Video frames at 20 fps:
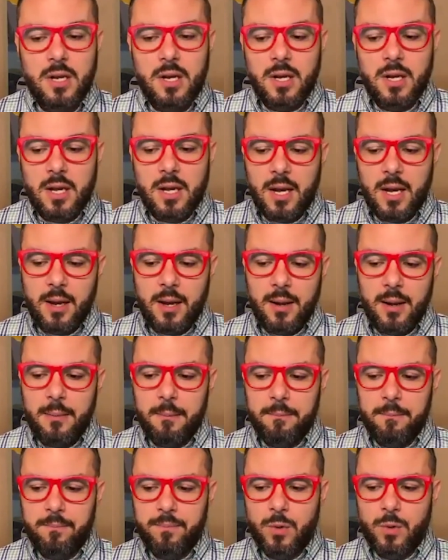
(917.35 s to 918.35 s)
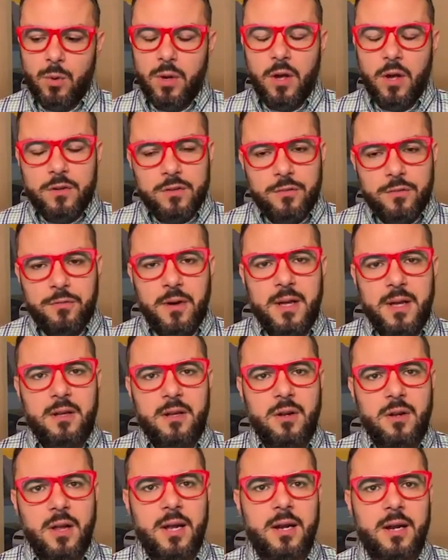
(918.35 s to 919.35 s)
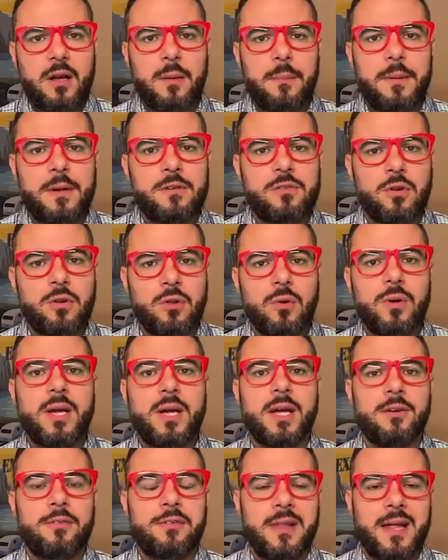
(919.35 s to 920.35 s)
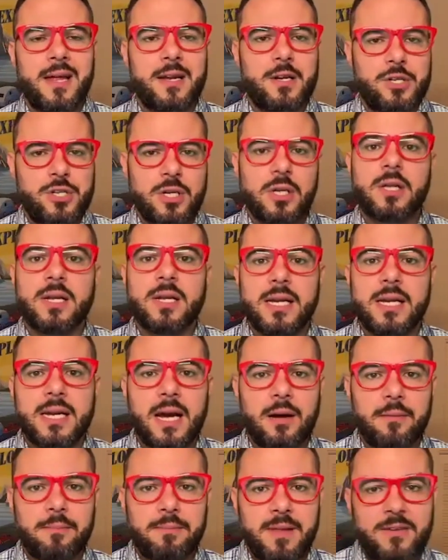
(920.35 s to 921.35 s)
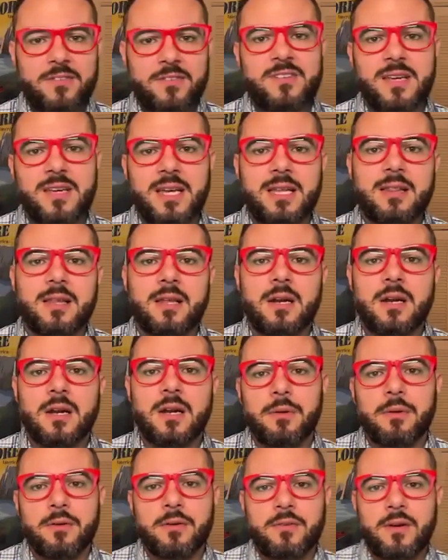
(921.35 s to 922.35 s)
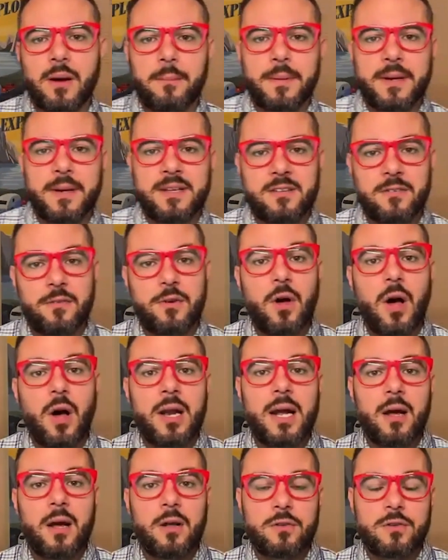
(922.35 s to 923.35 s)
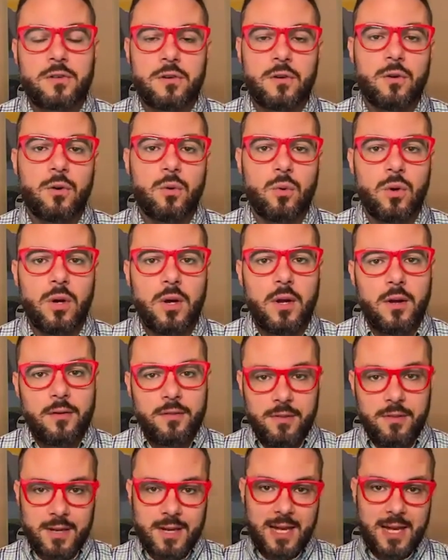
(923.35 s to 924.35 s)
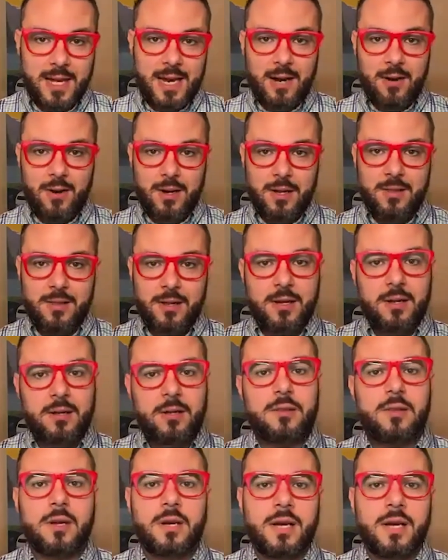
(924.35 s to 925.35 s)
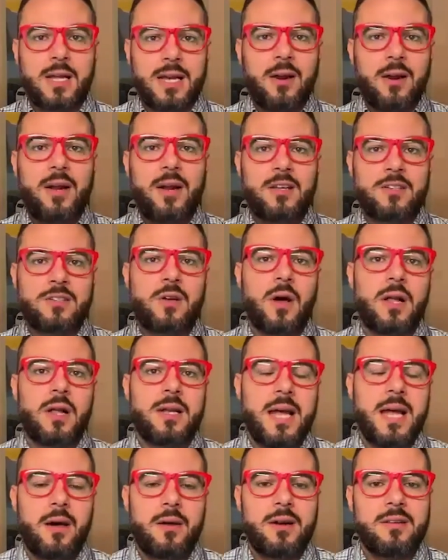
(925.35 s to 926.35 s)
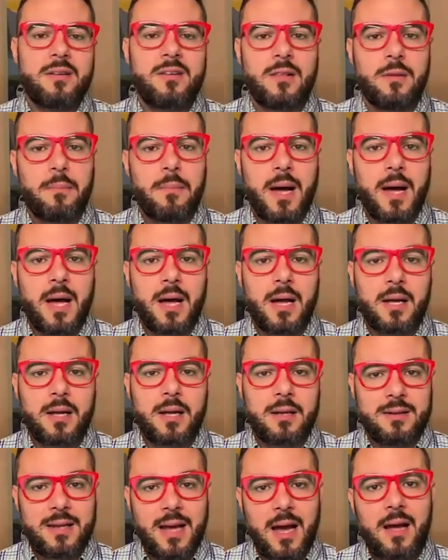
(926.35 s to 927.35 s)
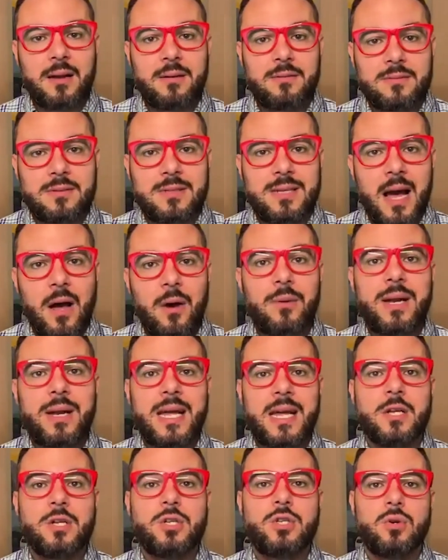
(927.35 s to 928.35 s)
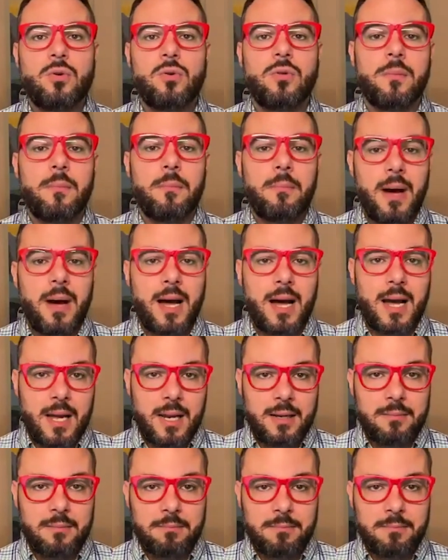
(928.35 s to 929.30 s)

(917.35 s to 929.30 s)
Um, we also find that a lot of companies are looking for that agility now. They've seen that a number of companies have gone out to the canary. The, the canary has gone down into the mine, uh, down down into the mine,